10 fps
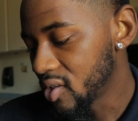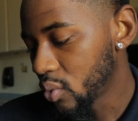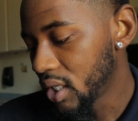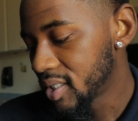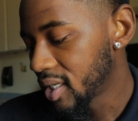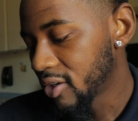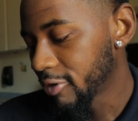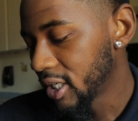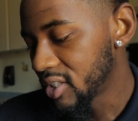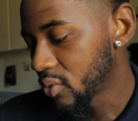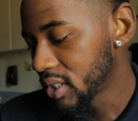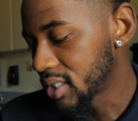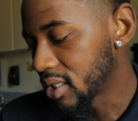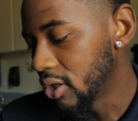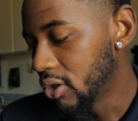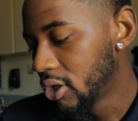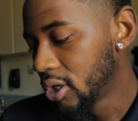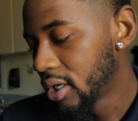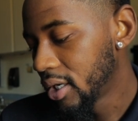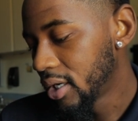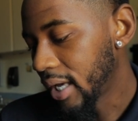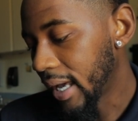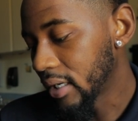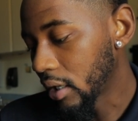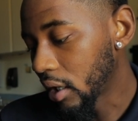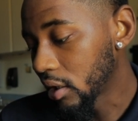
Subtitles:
switch. He shouldn't have really switched it, though. And